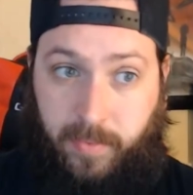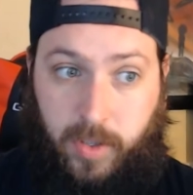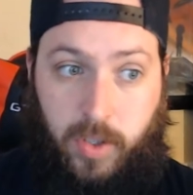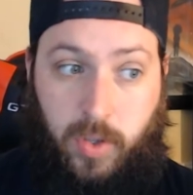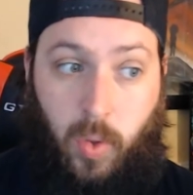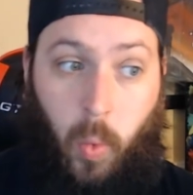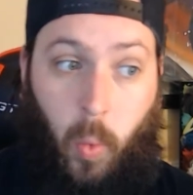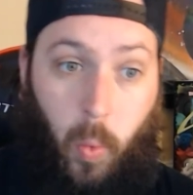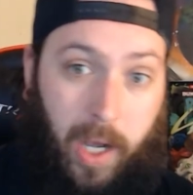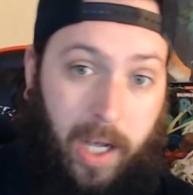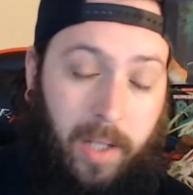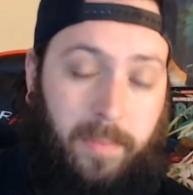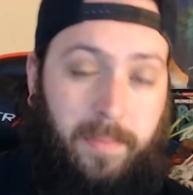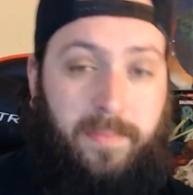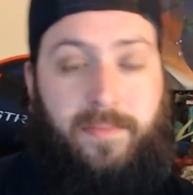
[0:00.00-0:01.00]

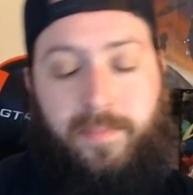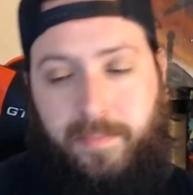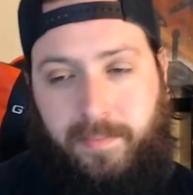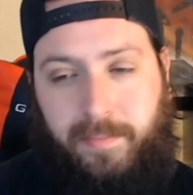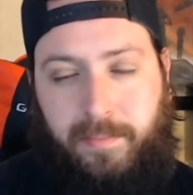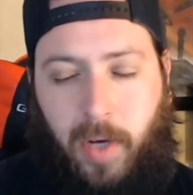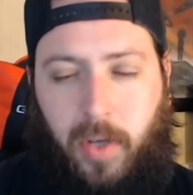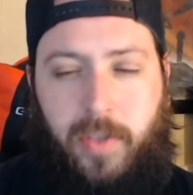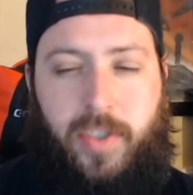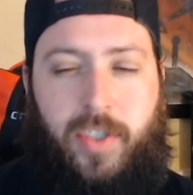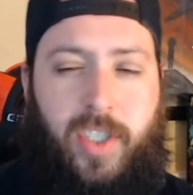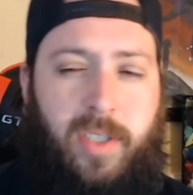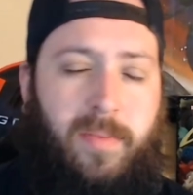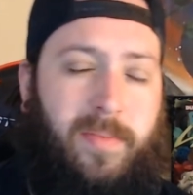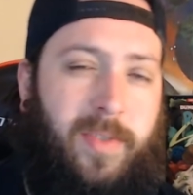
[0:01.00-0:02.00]
Well,
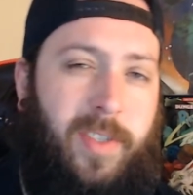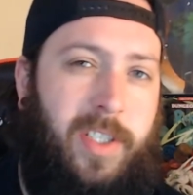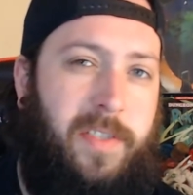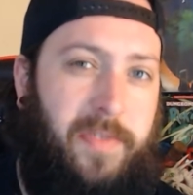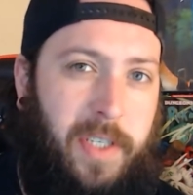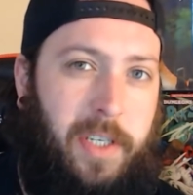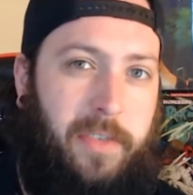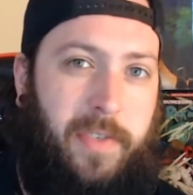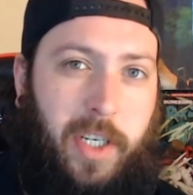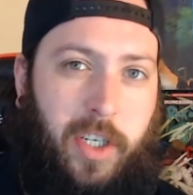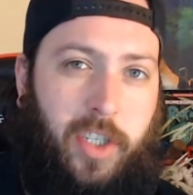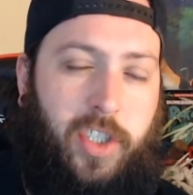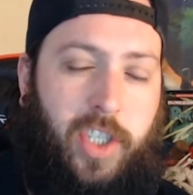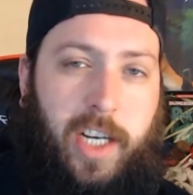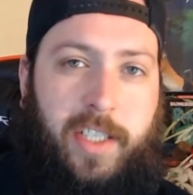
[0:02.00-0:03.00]
there's a very, very good
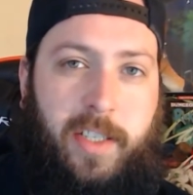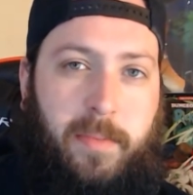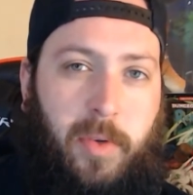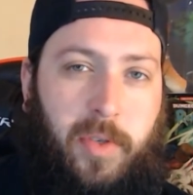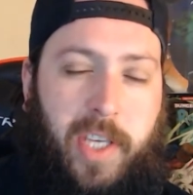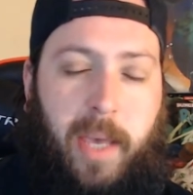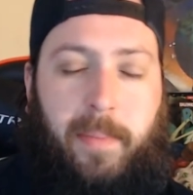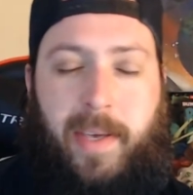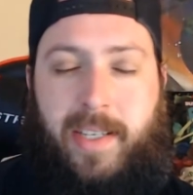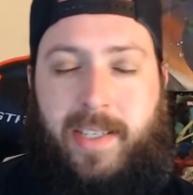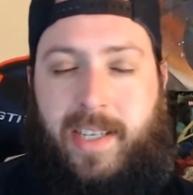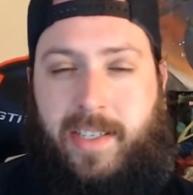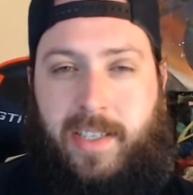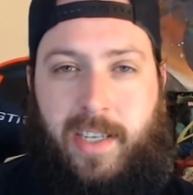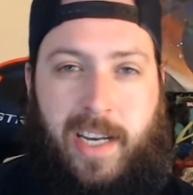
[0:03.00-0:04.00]
chance in most campaigns
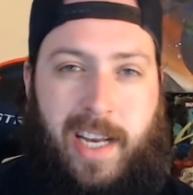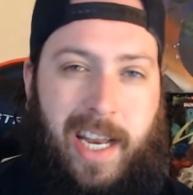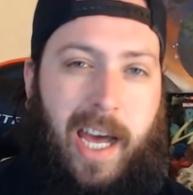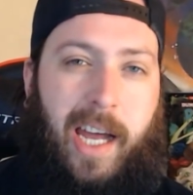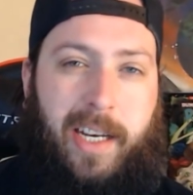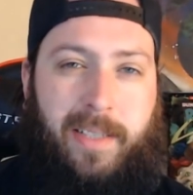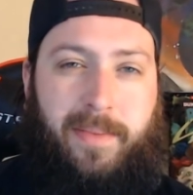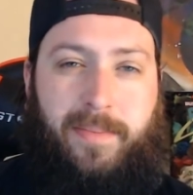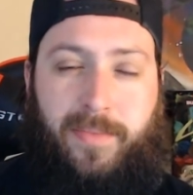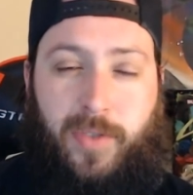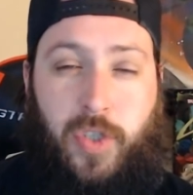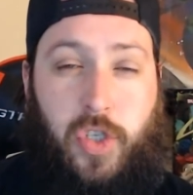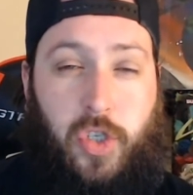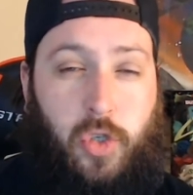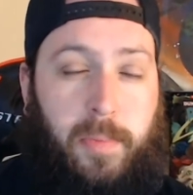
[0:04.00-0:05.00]
that's not
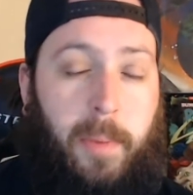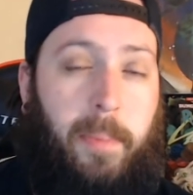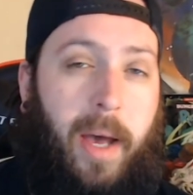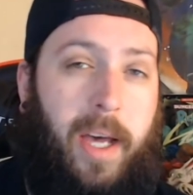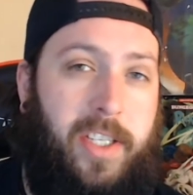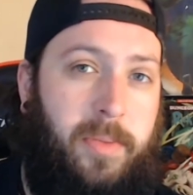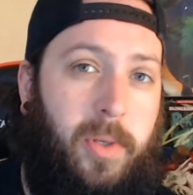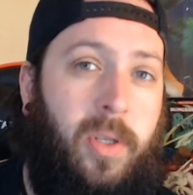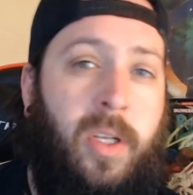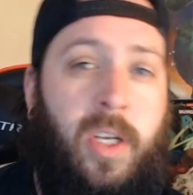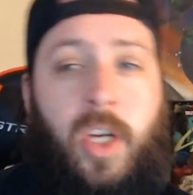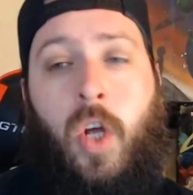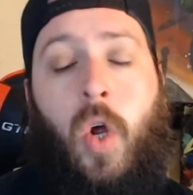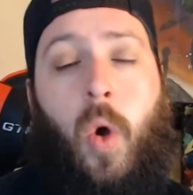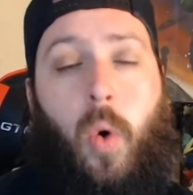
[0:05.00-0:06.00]
super possible
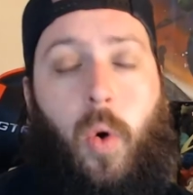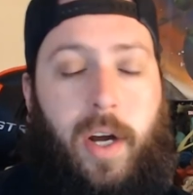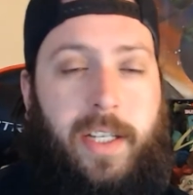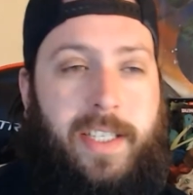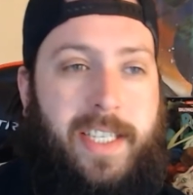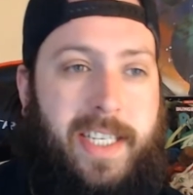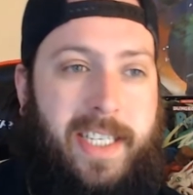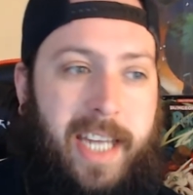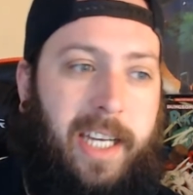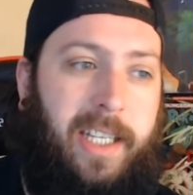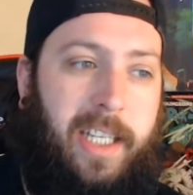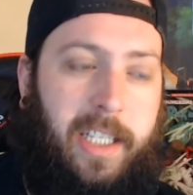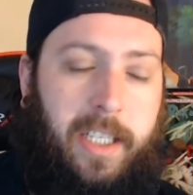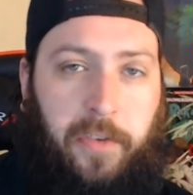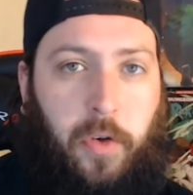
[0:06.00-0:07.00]
or
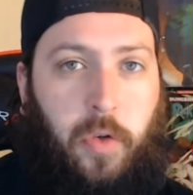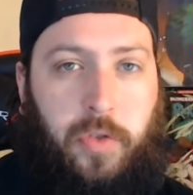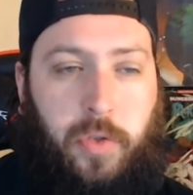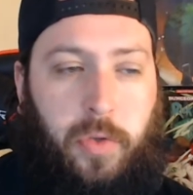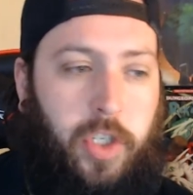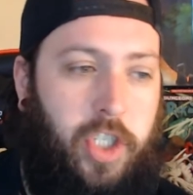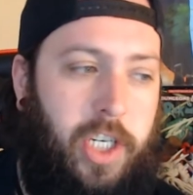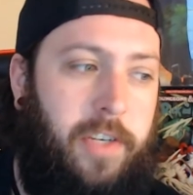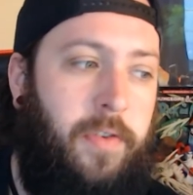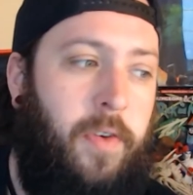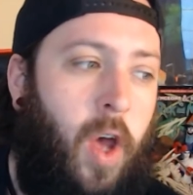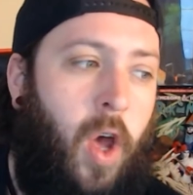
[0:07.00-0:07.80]
insanely difficult to achieve,